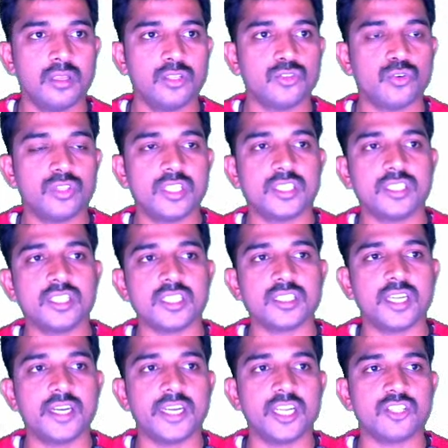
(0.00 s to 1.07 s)
So this is the
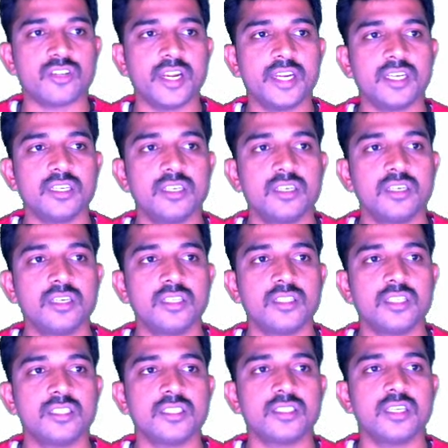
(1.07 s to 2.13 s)
sentence, right?
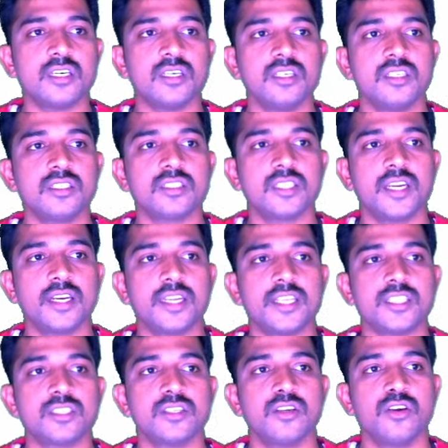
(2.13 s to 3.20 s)
This is the
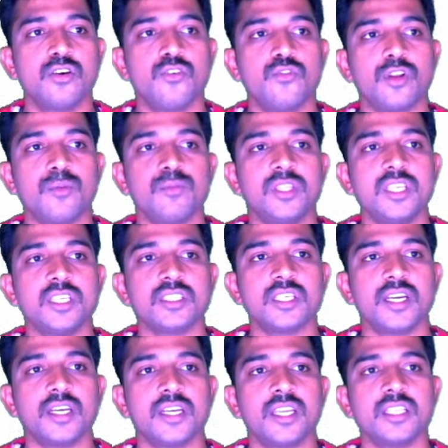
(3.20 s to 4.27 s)
sentence. From this
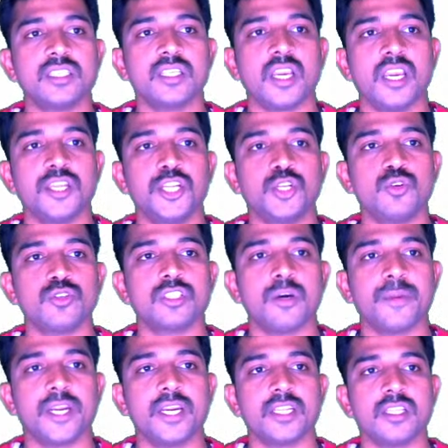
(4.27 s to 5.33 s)
sentence, I need to
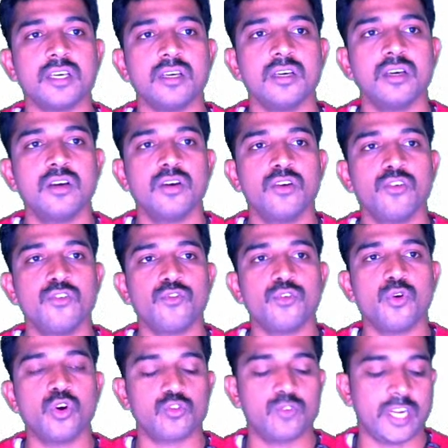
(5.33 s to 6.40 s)
separate the
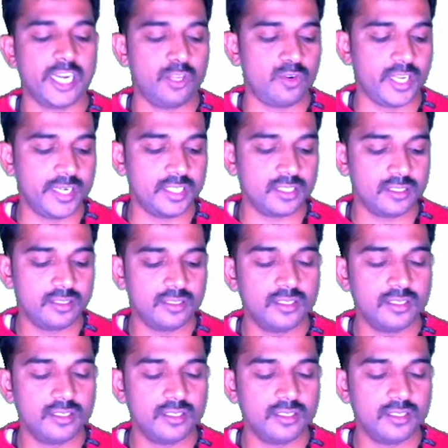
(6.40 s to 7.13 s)
float value, right?